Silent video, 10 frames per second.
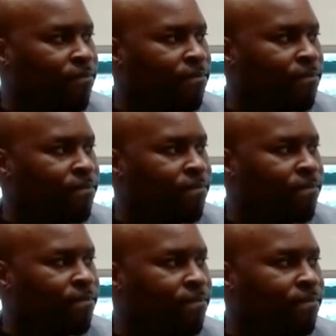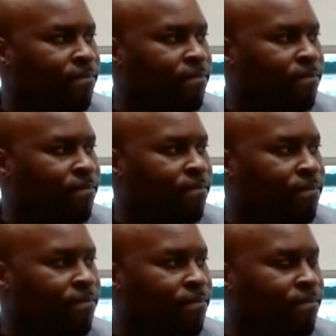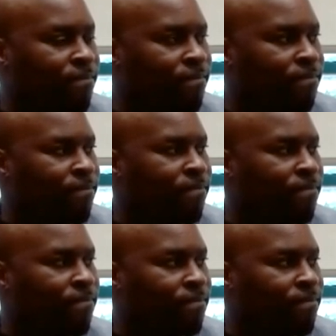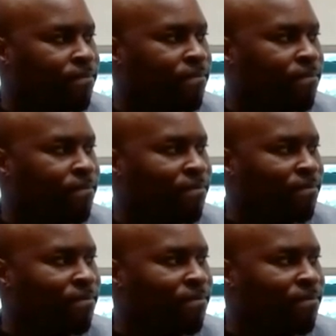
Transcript: (not speaking)